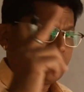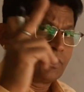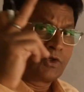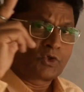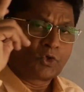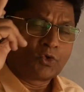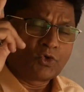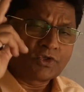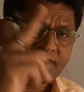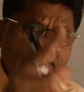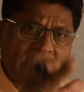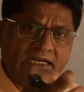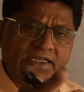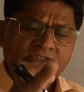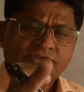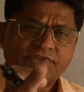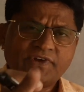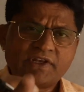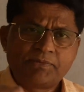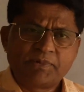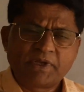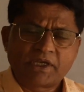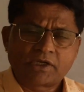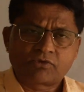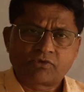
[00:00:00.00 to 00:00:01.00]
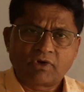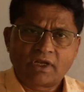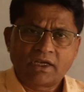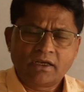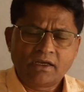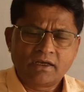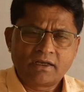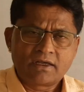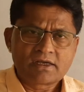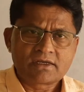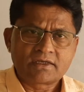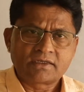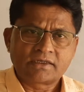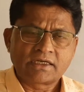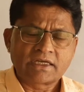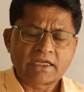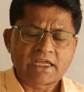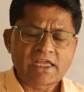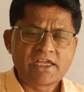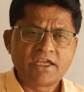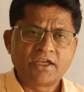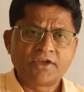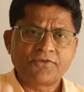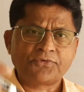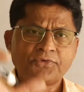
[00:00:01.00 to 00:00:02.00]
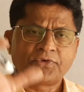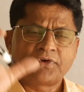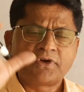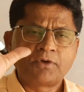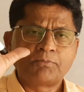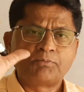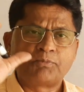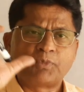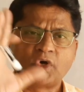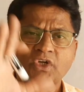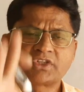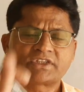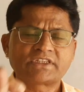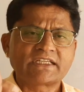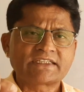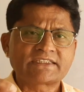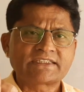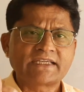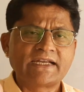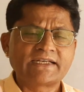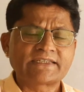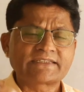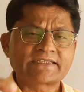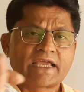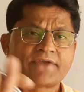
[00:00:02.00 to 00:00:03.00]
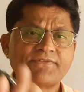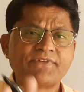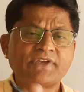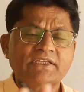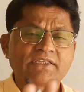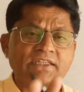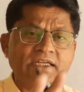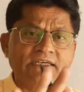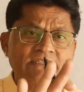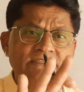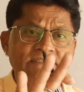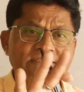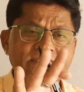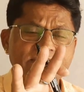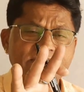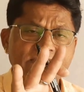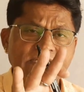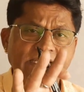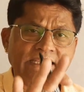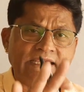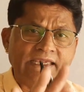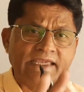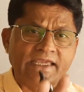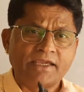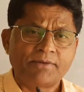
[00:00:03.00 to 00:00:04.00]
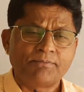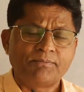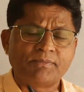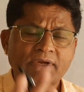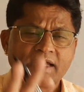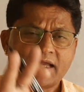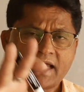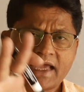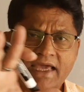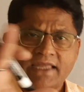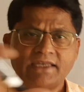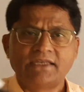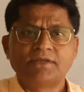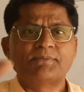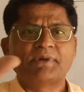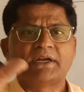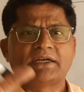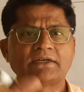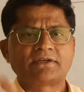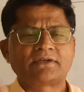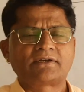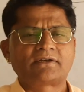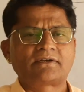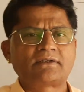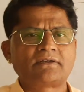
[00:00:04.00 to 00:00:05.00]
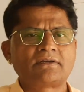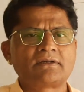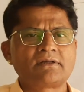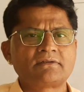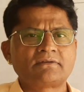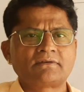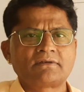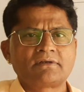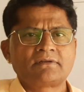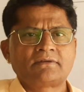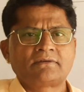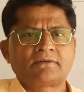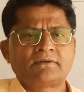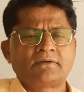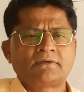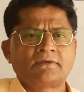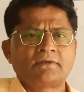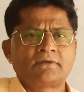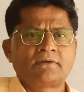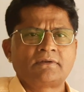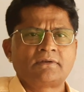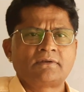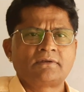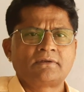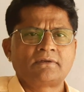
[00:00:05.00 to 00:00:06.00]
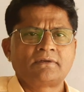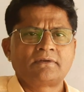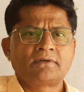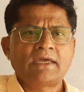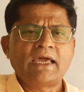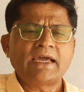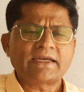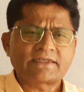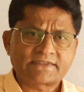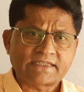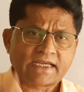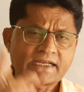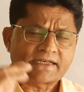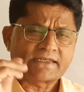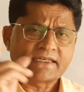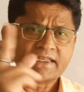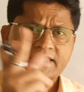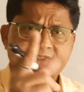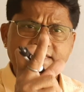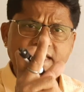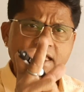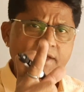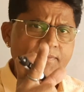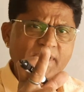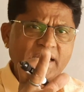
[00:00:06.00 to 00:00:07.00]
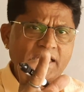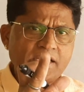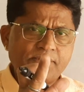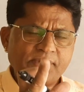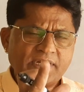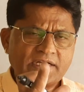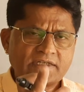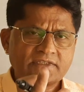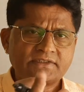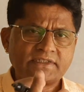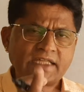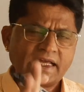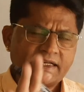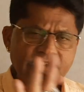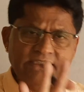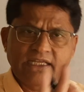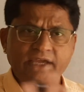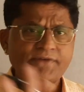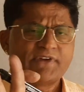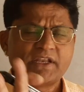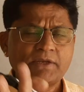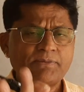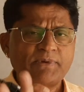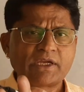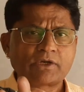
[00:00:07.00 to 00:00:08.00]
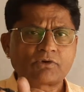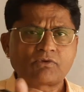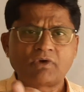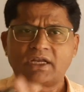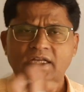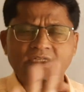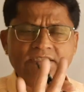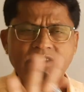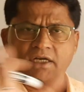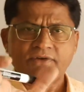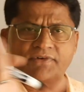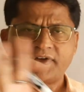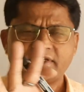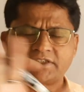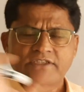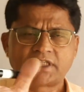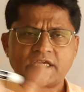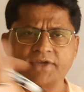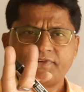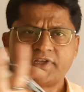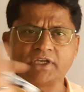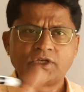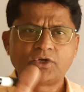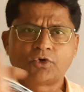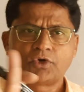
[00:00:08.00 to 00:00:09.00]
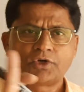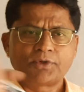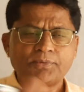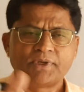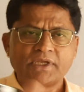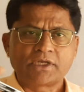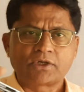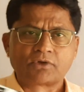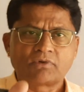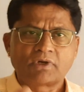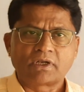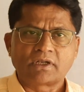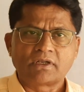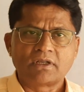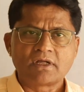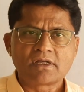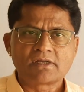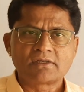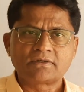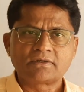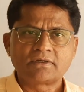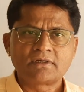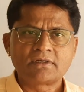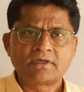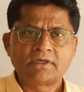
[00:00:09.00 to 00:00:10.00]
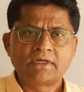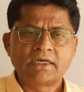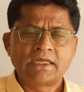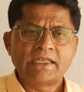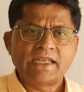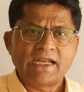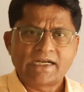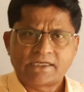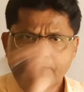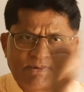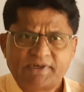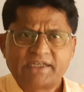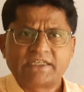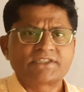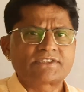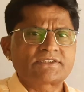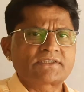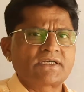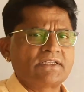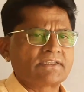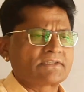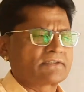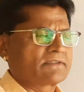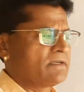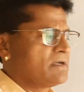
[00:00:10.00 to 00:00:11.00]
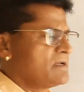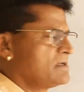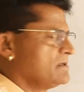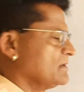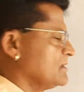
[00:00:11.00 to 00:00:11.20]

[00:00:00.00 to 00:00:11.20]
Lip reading: Two sets will be equal if both the sets having the same element. Exactly same elements. Then they will be equal, otherwise they will not be equal. Let me discuss